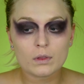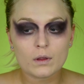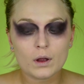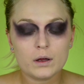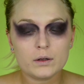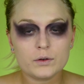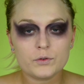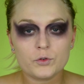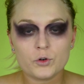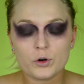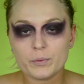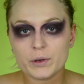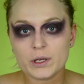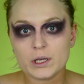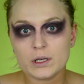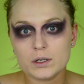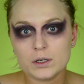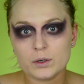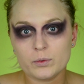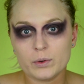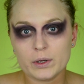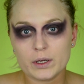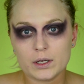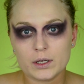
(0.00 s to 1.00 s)
And from
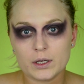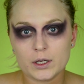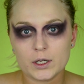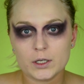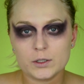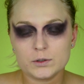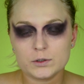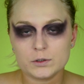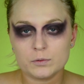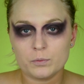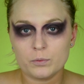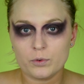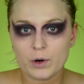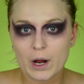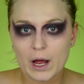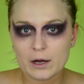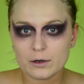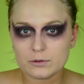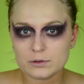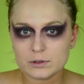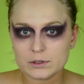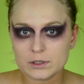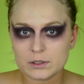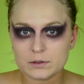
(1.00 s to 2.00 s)
here we can go to
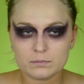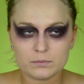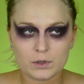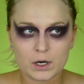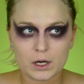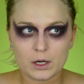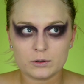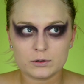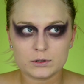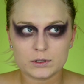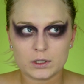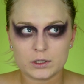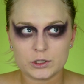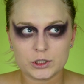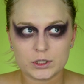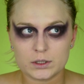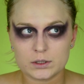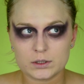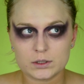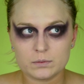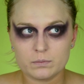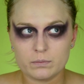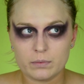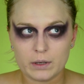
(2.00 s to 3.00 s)
brows, and brows are
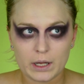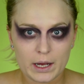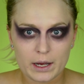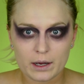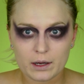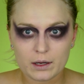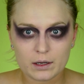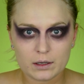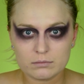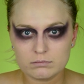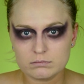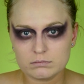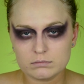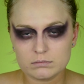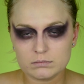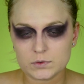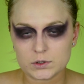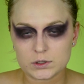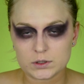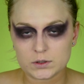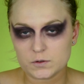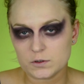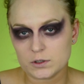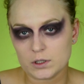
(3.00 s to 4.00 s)
just black.
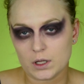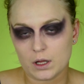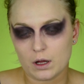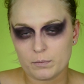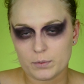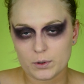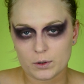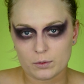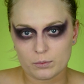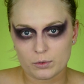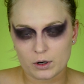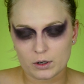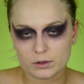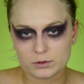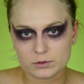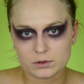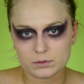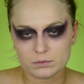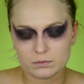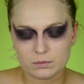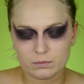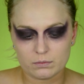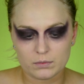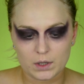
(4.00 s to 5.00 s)
Just fill up your brows
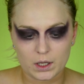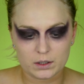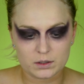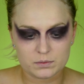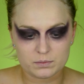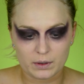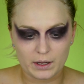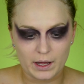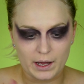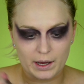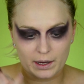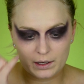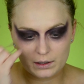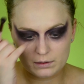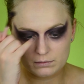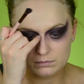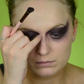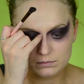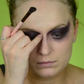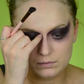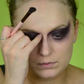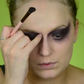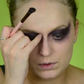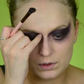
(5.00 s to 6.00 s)
as black
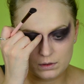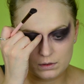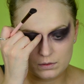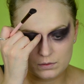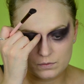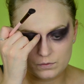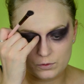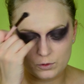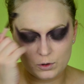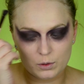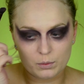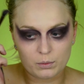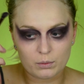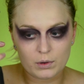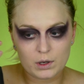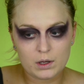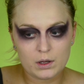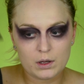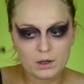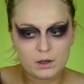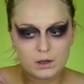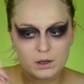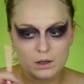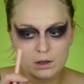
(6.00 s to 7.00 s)
from
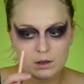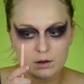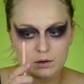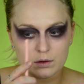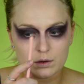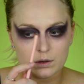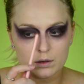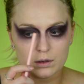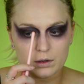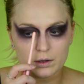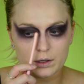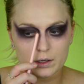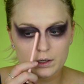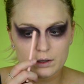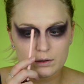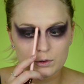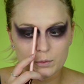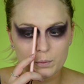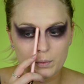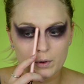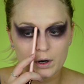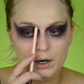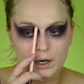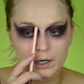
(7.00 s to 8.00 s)
the
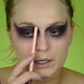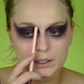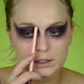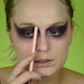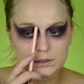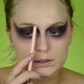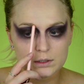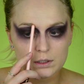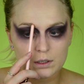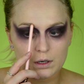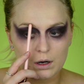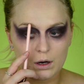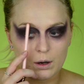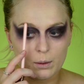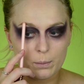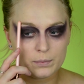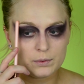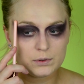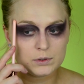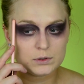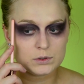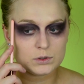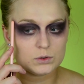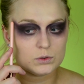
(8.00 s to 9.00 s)
inner part up
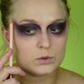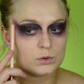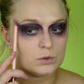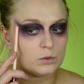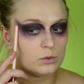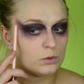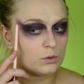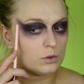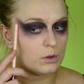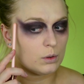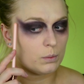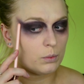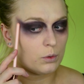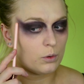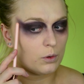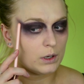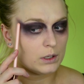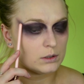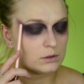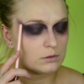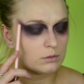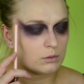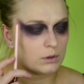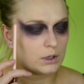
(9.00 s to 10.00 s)
to the
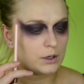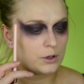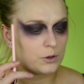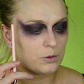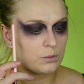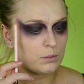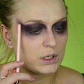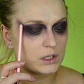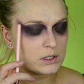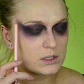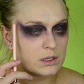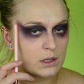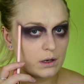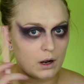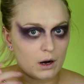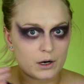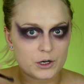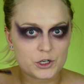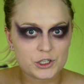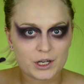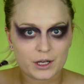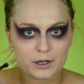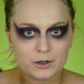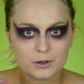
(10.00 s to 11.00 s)
point where you meet the
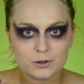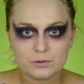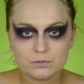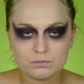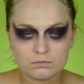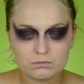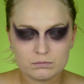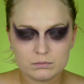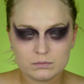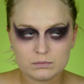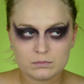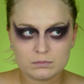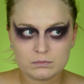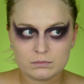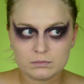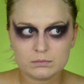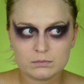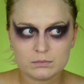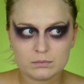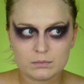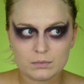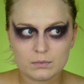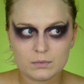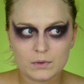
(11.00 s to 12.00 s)
eyeshadow.
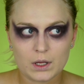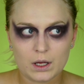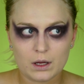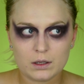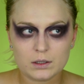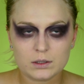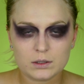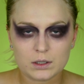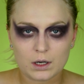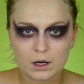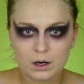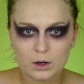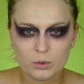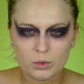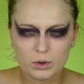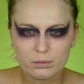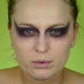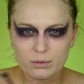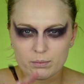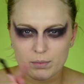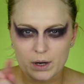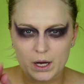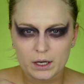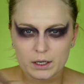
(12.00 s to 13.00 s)
And I will
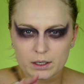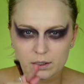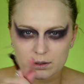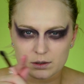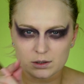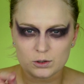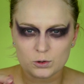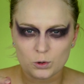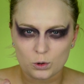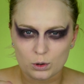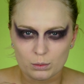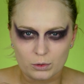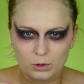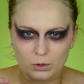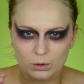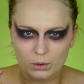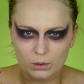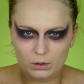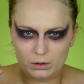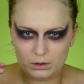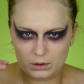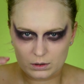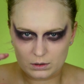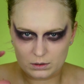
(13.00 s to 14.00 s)
be back in the
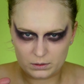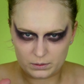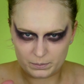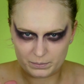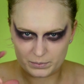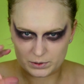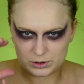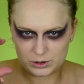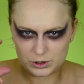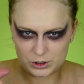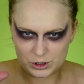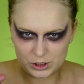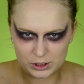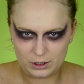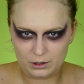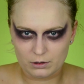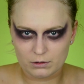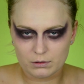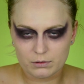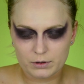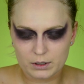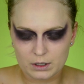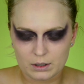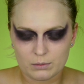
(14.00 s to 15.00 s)
normal positioning
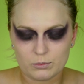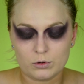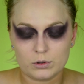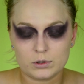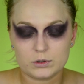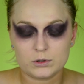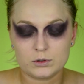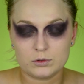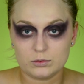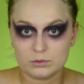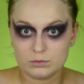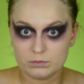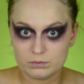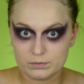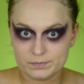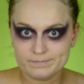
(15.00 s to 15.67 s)
of camera soon.